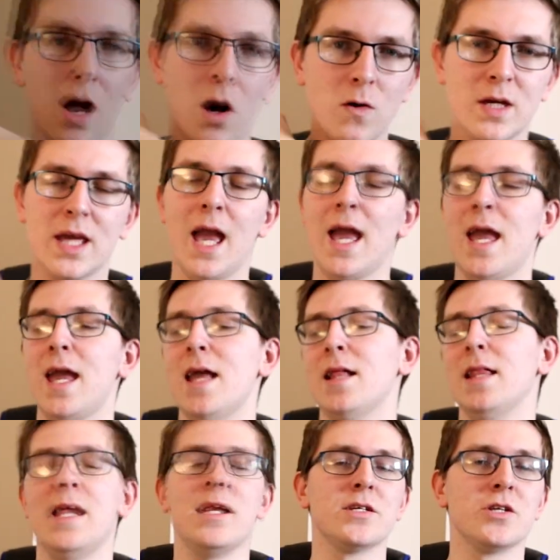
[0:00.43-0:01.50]
Okay,
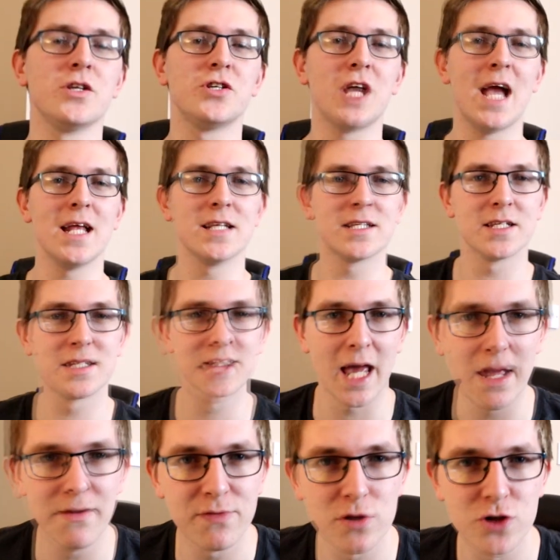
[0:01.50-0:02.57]
ladies and gents, it's
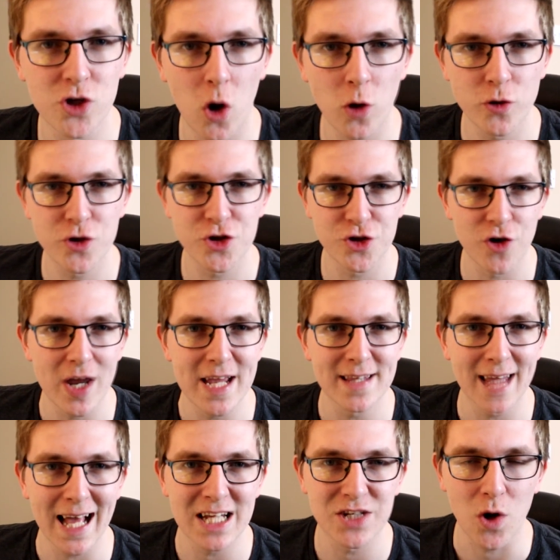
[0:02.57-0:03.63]
time for George
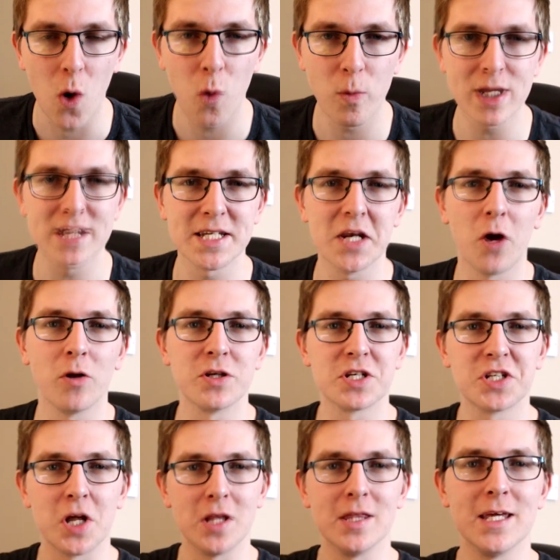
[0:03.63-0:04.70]
Strait. As always, here on
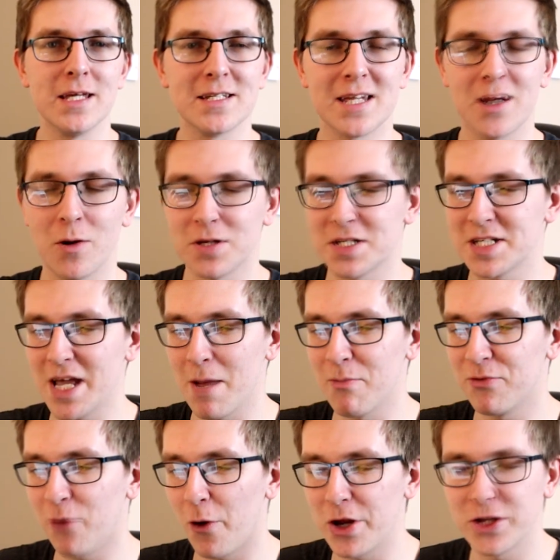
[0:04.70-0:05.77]
Sundays, here on
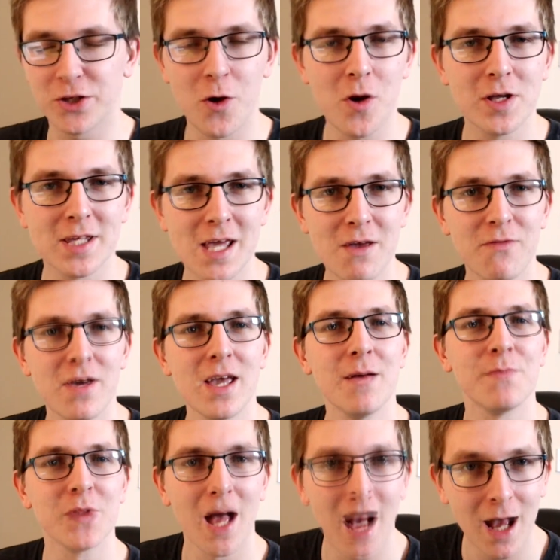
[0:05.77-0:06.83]
CM42
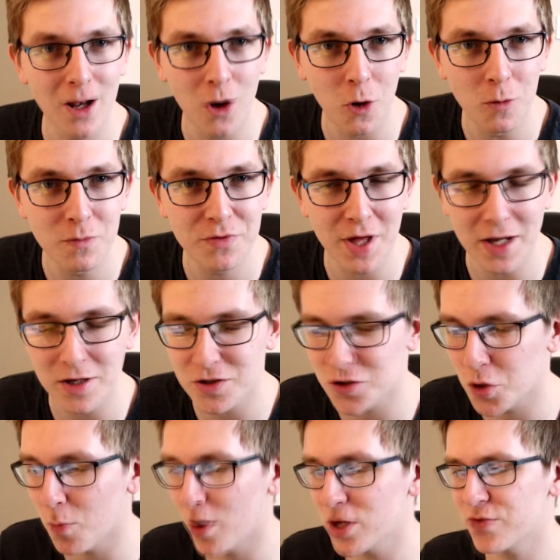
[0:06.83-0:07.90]
TV. Hello, thank you
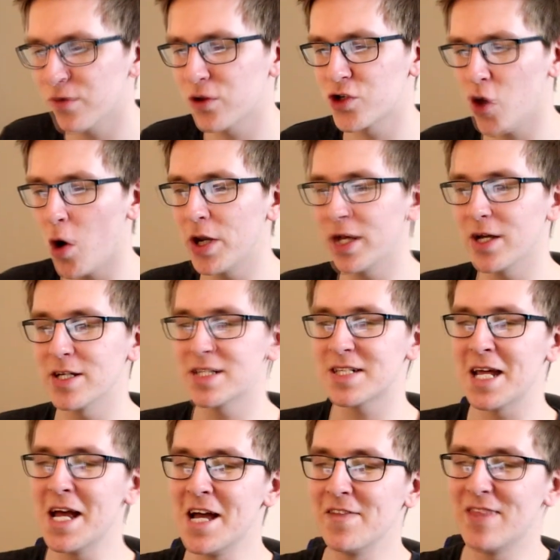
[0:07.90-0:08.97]
so much for joining
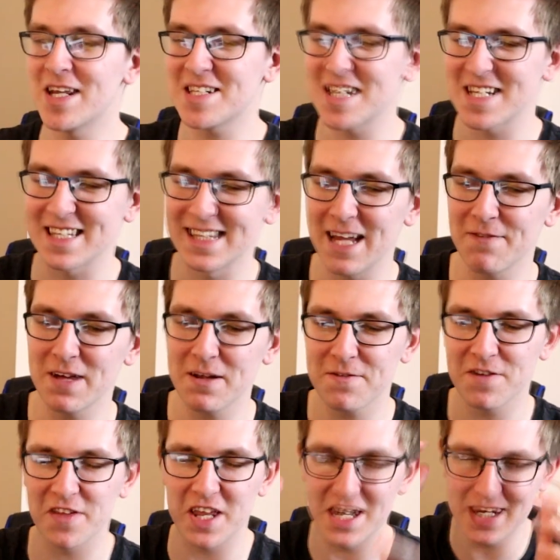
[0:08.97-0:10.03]
us. This is Living
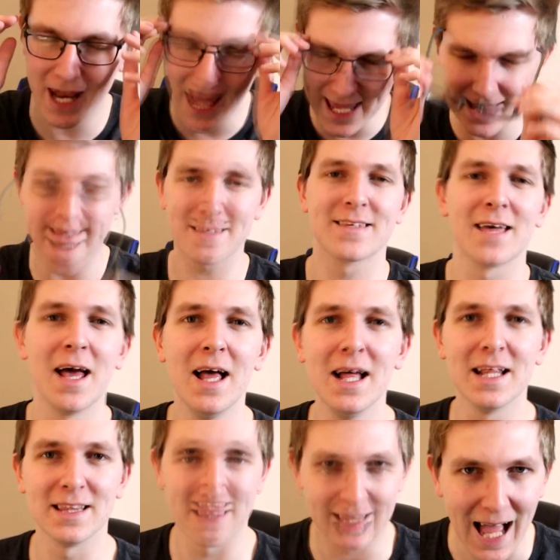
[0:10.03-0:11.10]
for the Night,
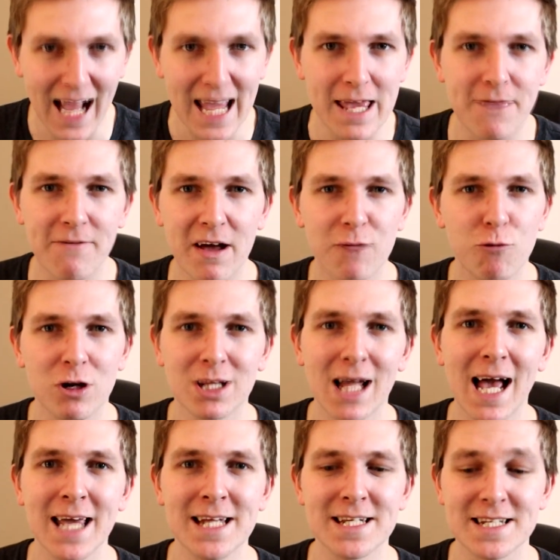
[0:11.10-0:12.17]
live at
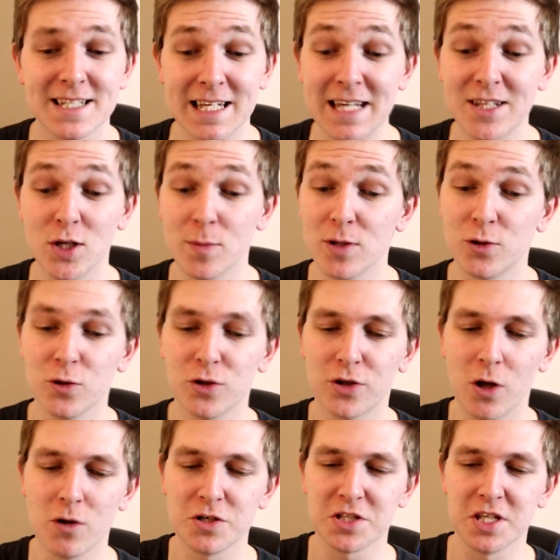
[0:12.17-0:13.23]
Reliant Stadium in
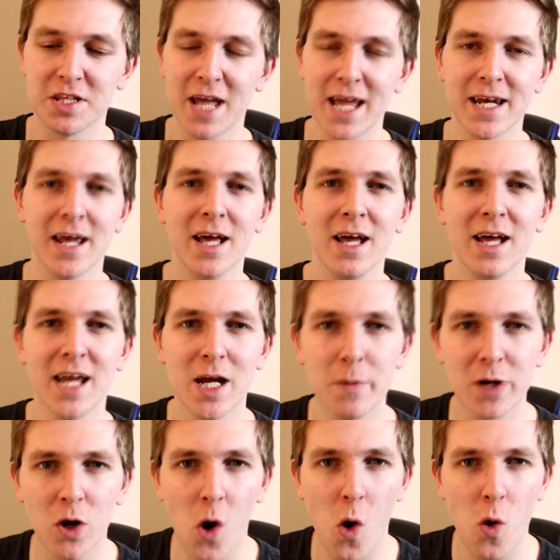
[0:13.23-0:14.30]
2009. Here
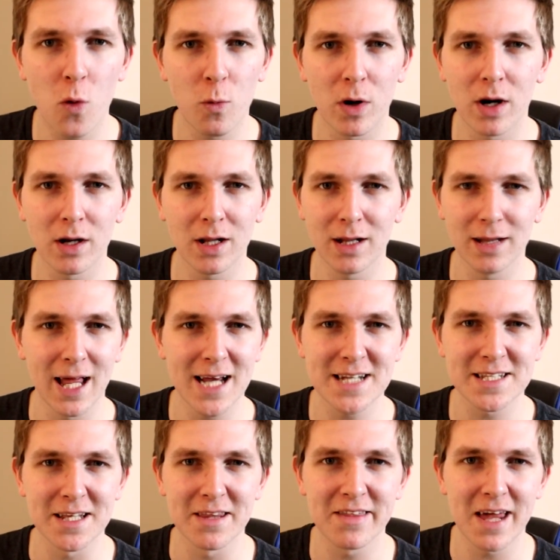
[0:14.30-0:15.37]
we go, we're
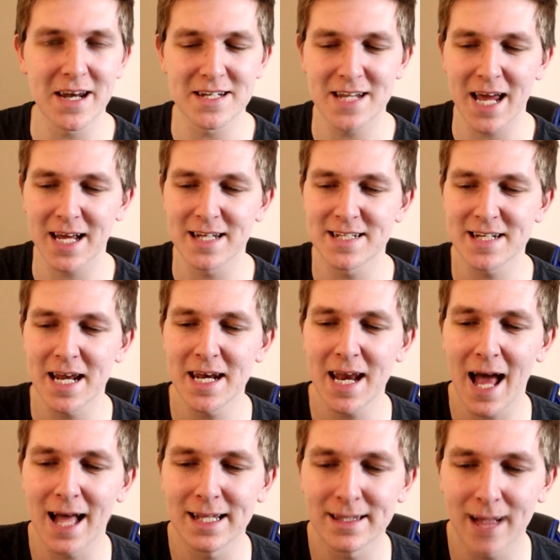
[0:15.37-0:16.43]
less than 30 seconds
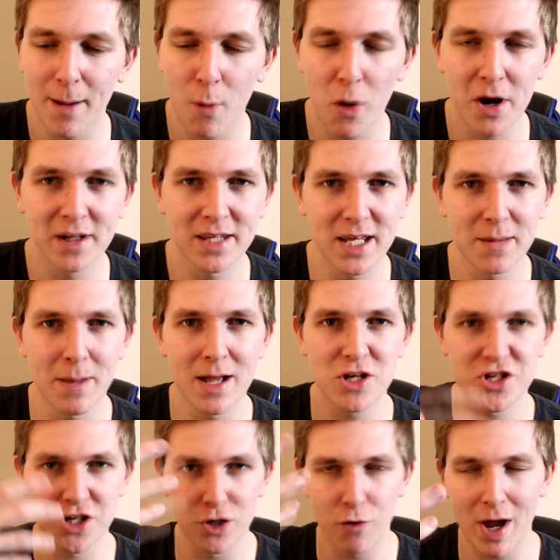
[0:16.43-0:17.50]
in, and I'm already
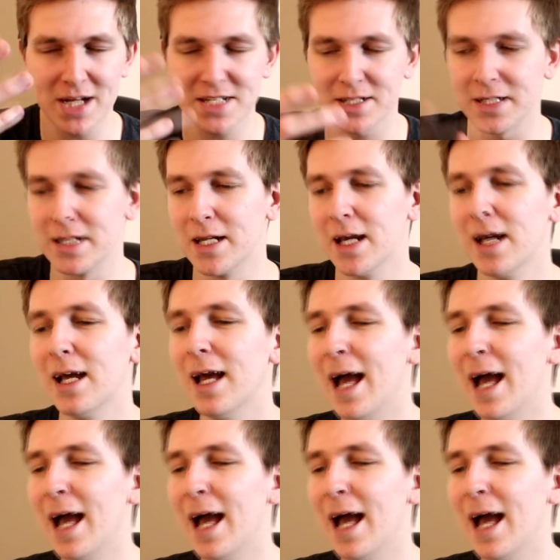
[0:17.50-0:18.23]
mentioning wrestling.